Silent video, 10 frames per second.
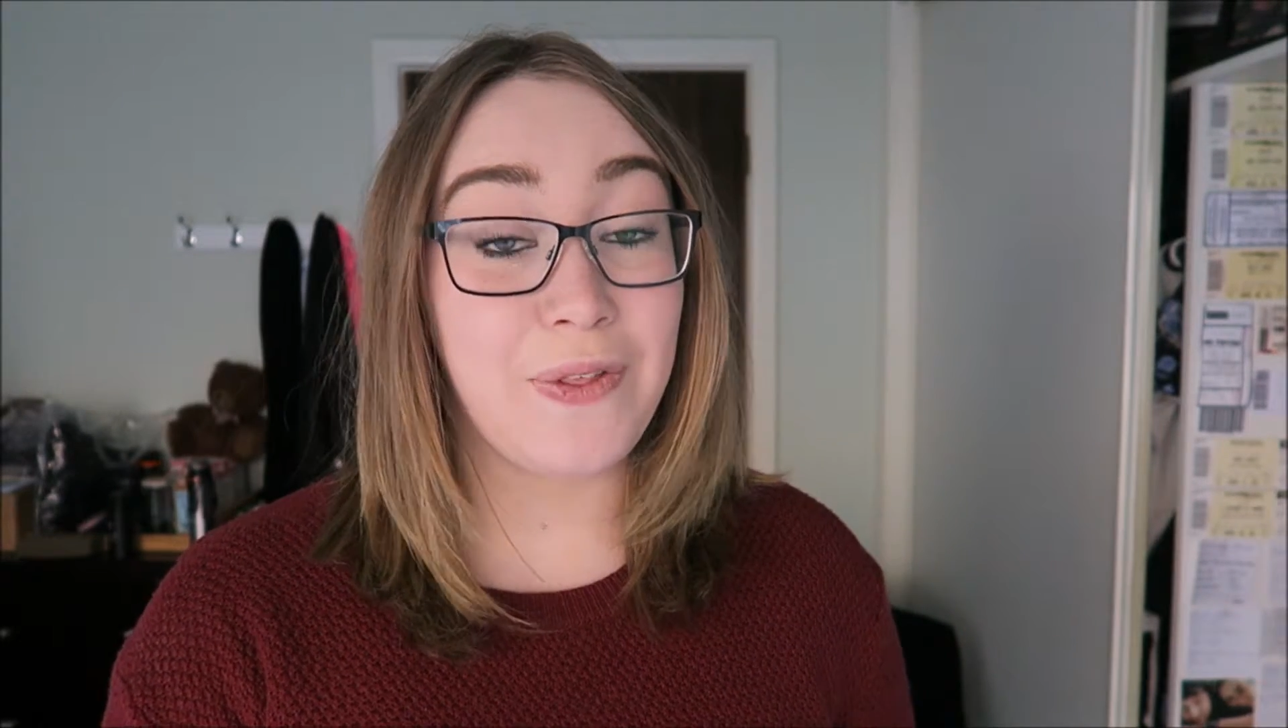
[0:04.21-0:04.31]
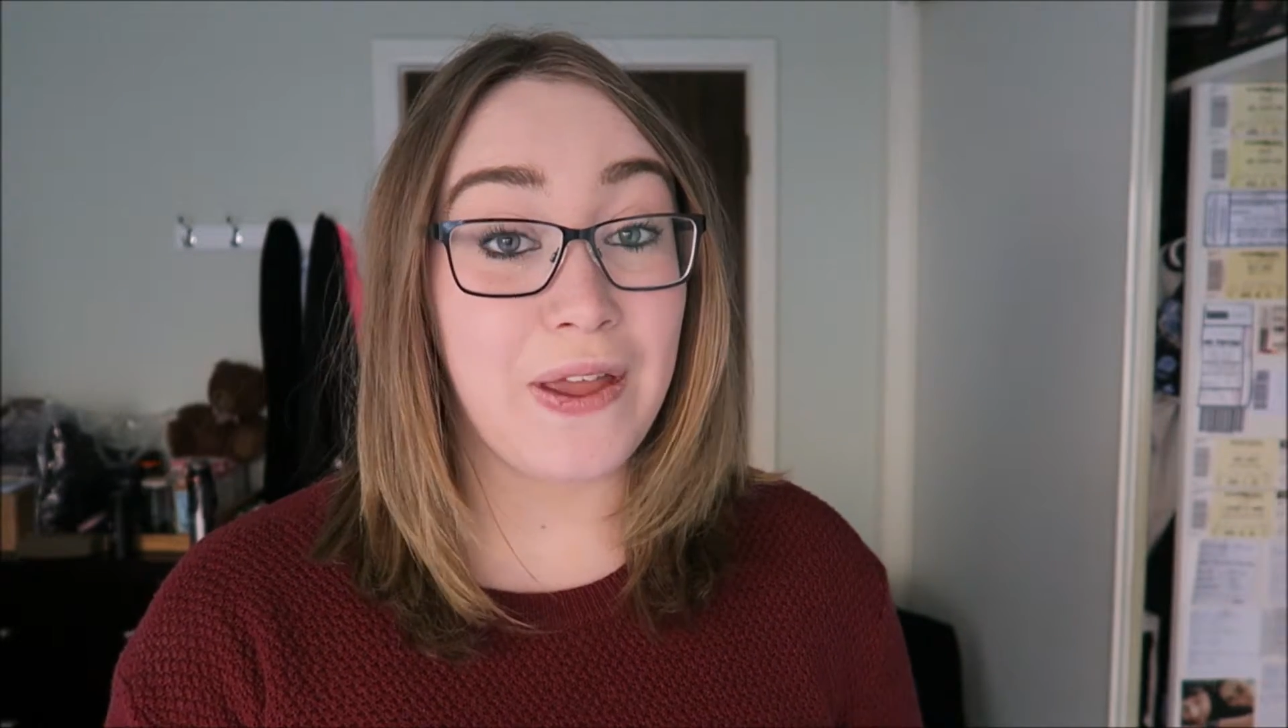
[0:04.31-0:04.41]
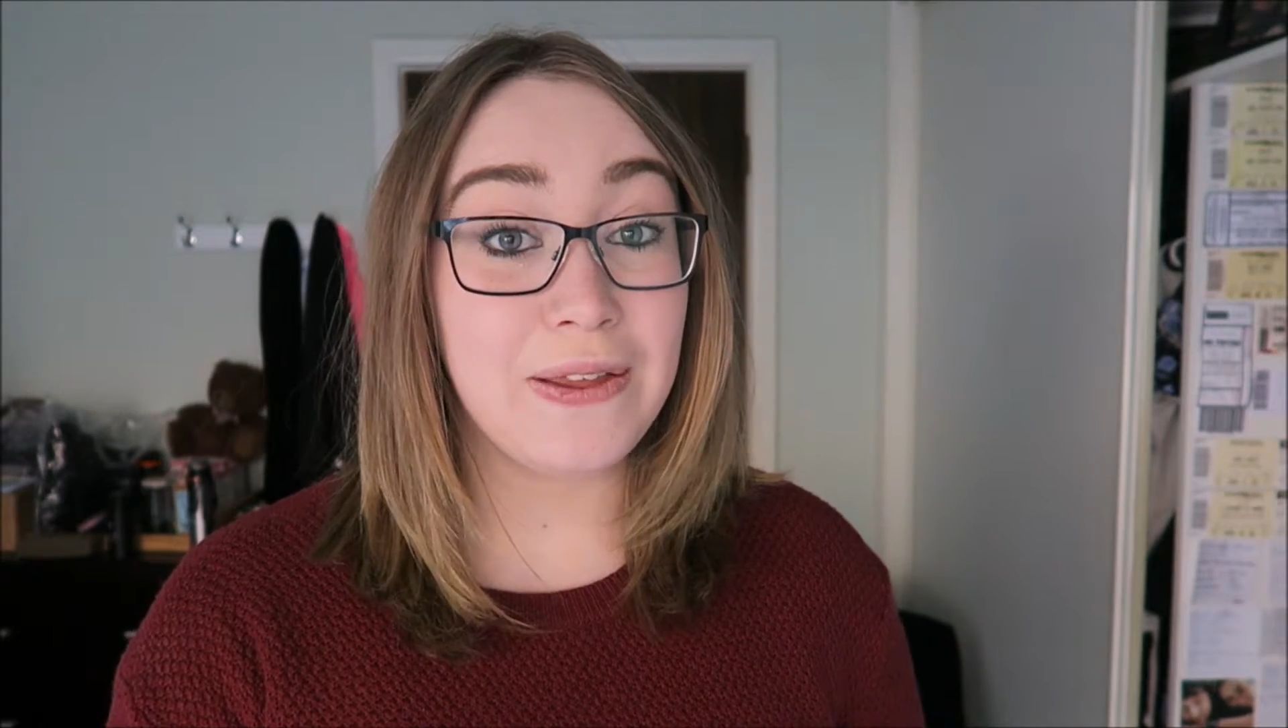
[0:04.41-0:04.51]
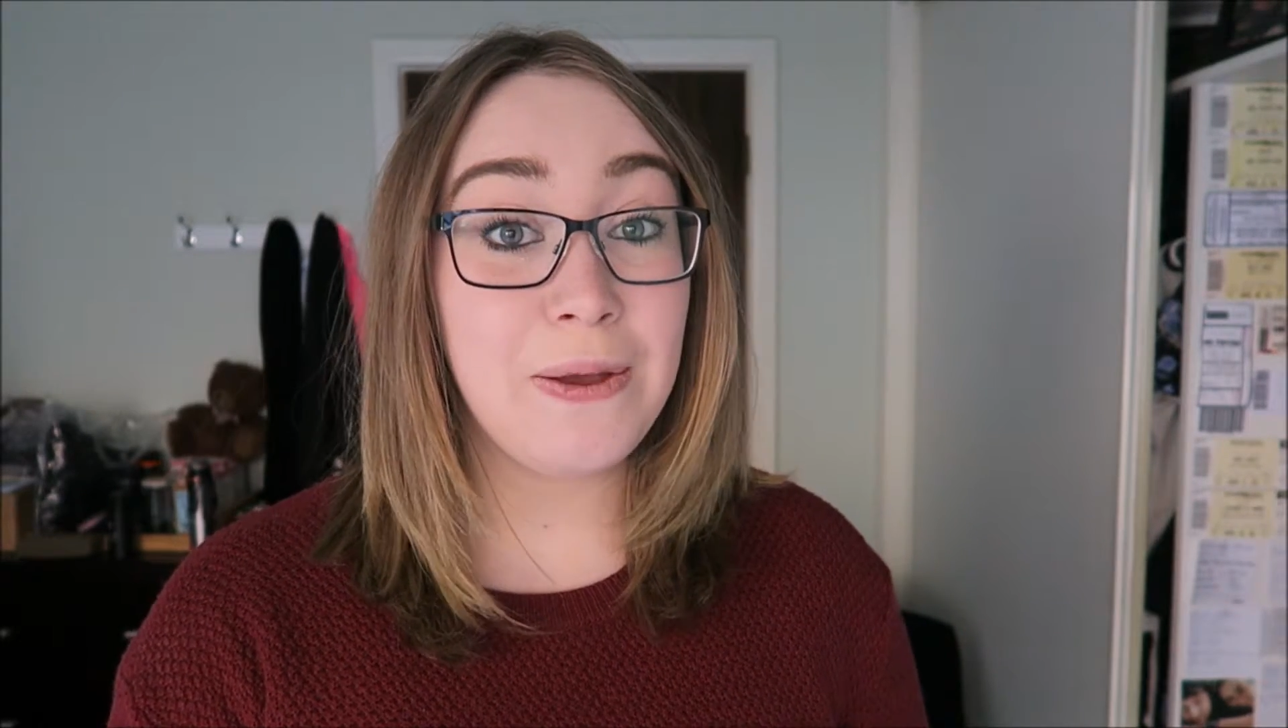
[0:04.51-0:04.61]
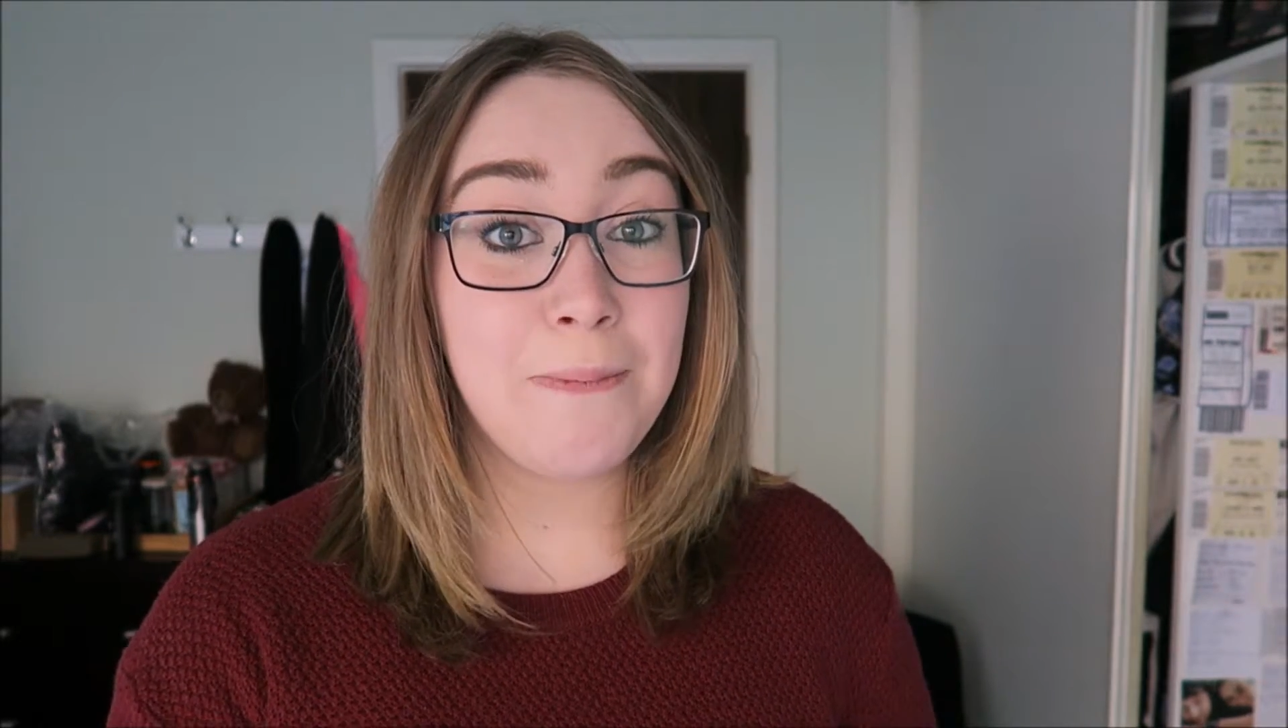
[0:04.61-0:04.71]

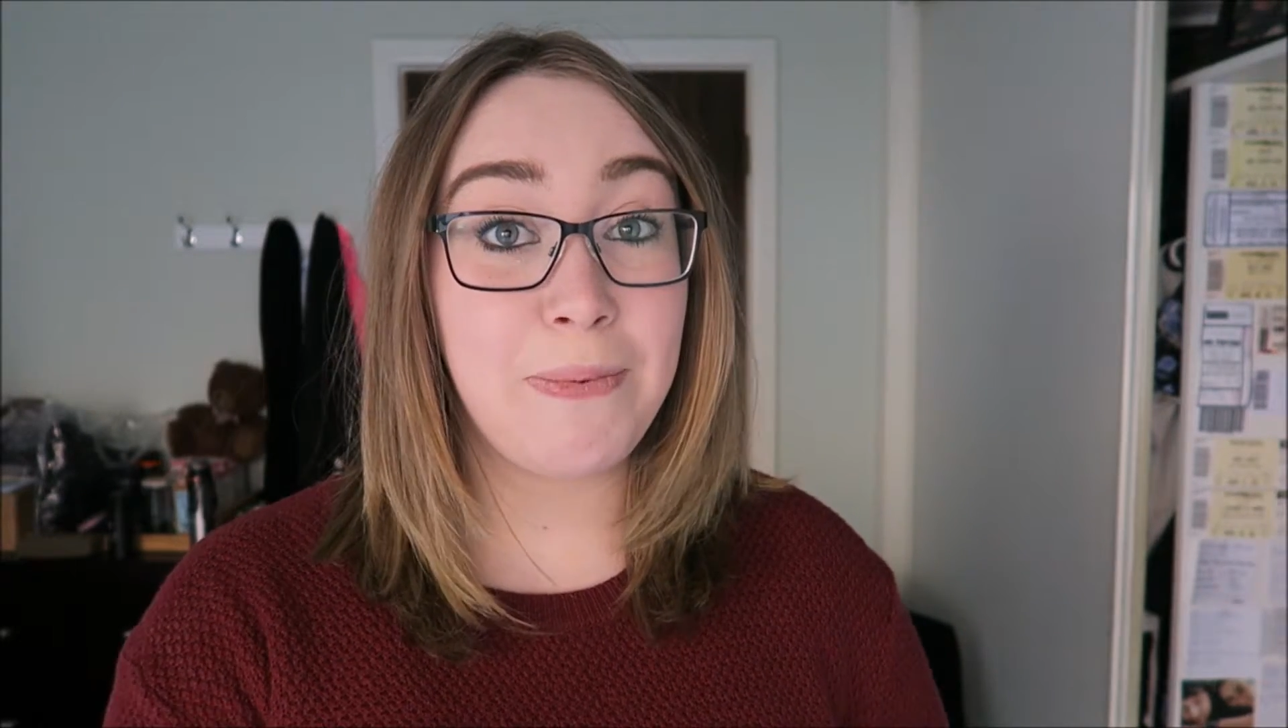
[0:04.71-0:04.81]
thing,